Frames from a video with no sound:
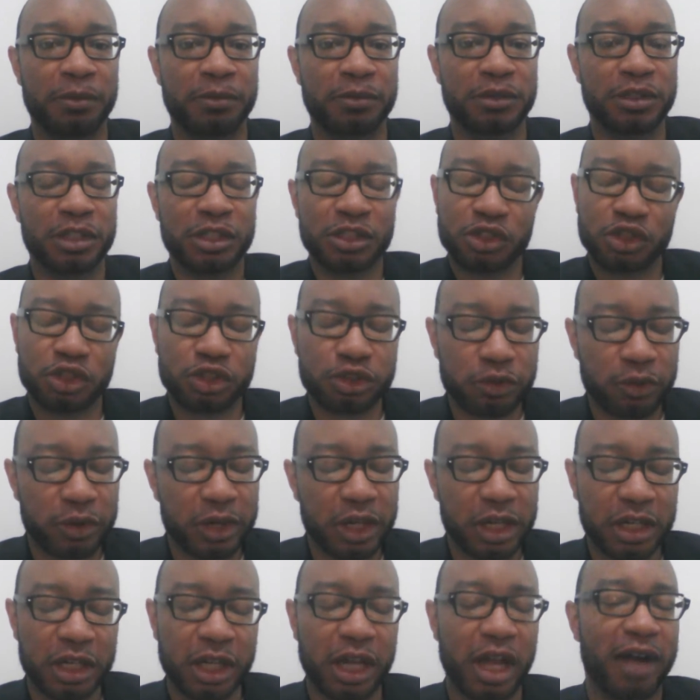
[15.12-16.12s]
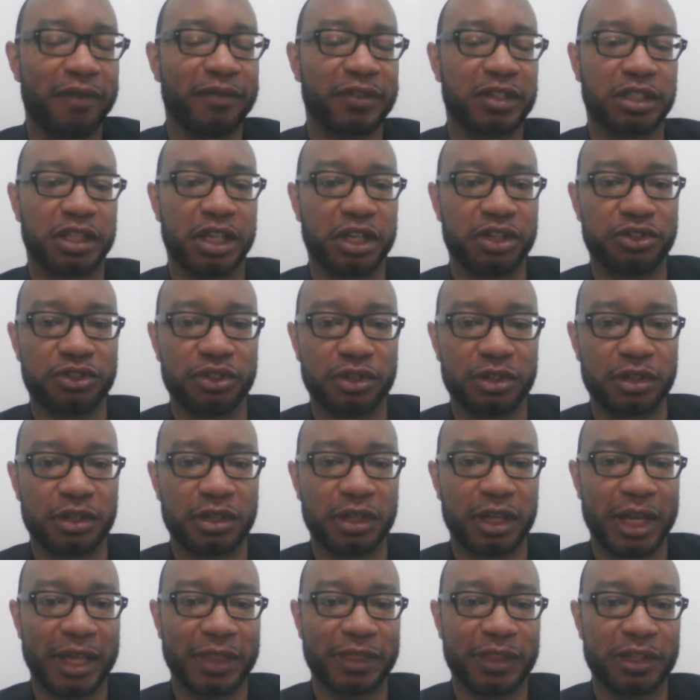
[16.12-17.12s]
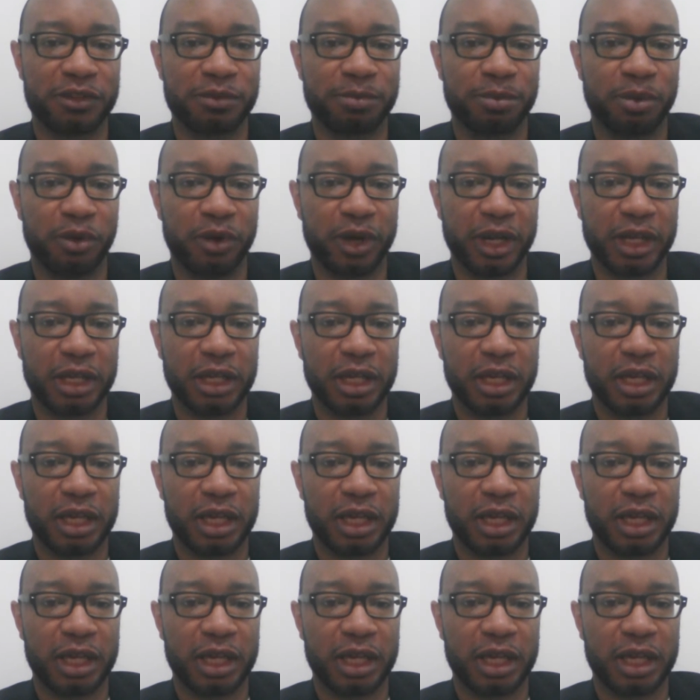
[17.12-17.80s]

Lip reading: just join in the conversation at this point